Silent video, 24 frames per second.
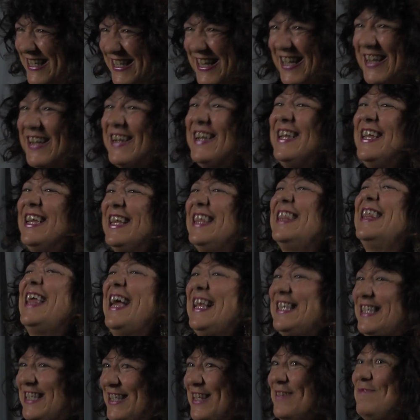so
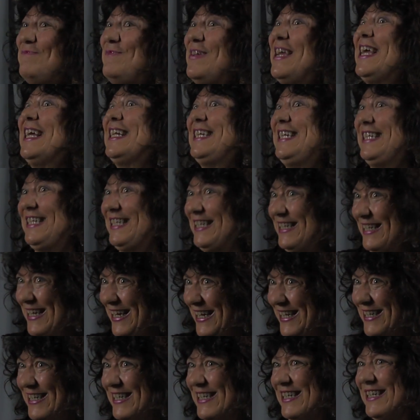that's the big
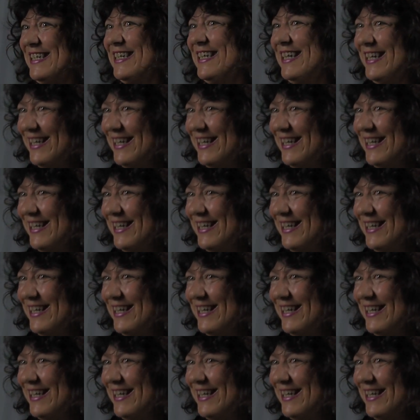distinction